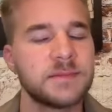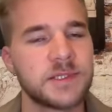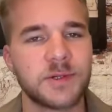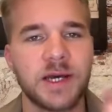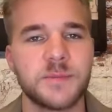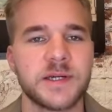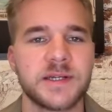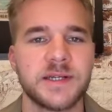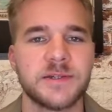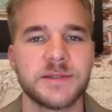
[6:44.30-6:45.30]
try and break
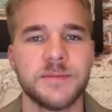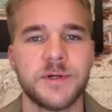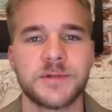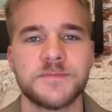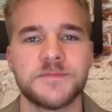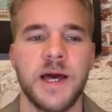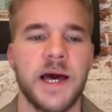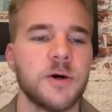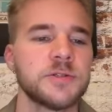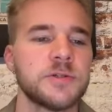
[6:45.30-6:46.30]
it down some more.
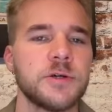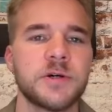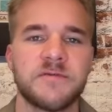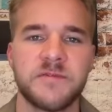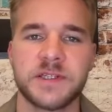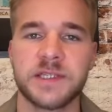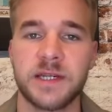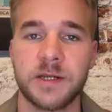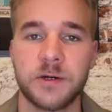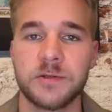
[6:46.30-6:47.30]
And also don't get
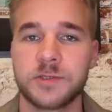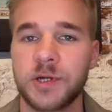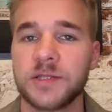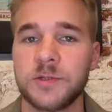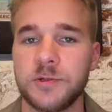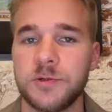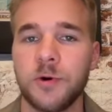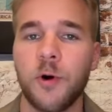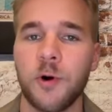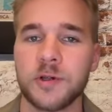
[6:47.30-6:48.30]
fixated on trying to do
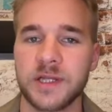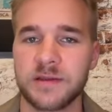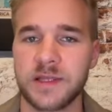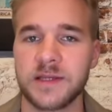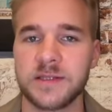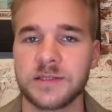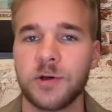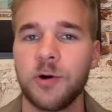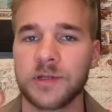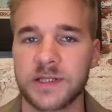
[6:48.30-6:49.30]
all the things,
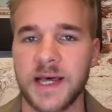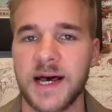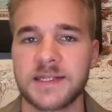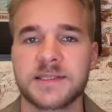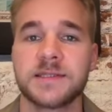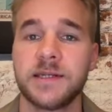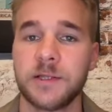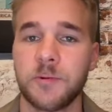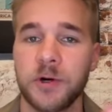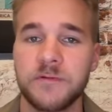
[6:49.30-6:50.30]
all the tasks in the
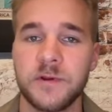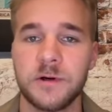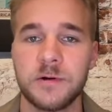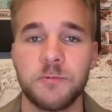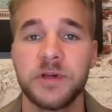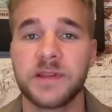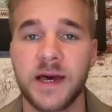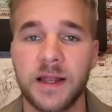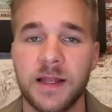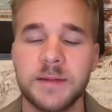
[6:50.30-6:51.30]
workflow with
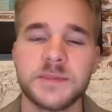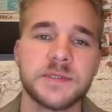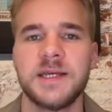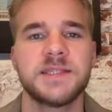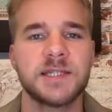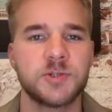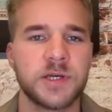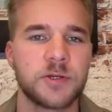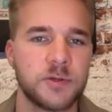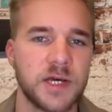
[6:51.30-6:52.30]
LLMs. It's actually
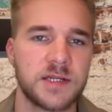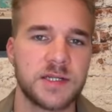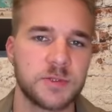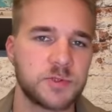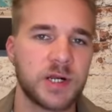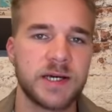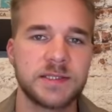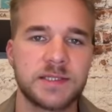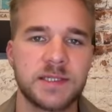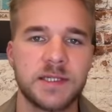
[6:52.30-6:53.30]
a good idea to try and
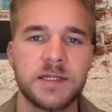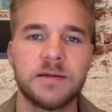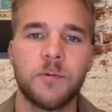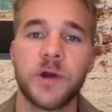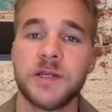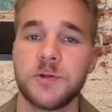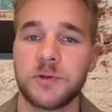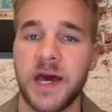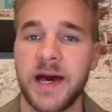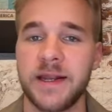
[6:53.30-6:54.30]
see where you
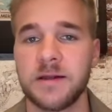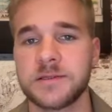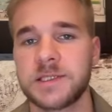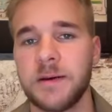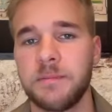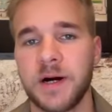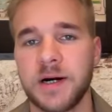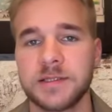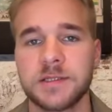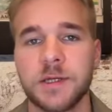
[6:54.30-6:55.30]
could handle some
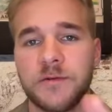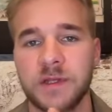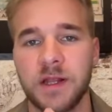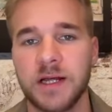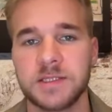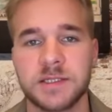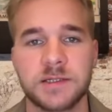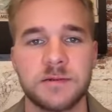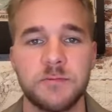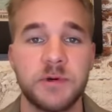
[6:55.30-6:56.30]
parts of the
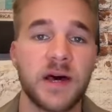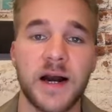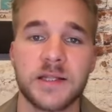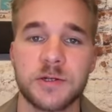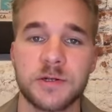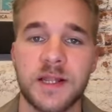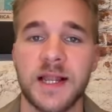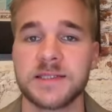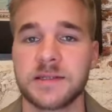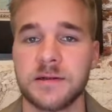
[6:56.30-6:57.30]
logic with either
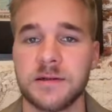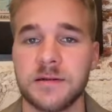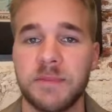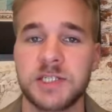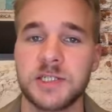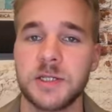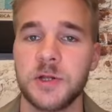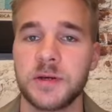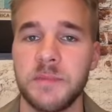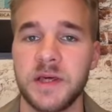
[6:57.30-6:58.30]
classical machine
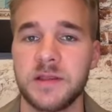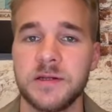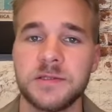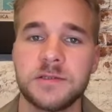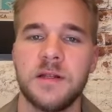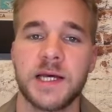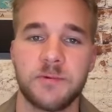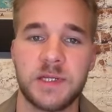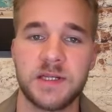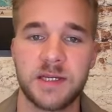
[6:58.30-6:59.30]
learning methods, like we
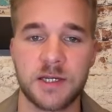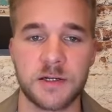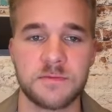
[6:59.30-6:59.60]
did here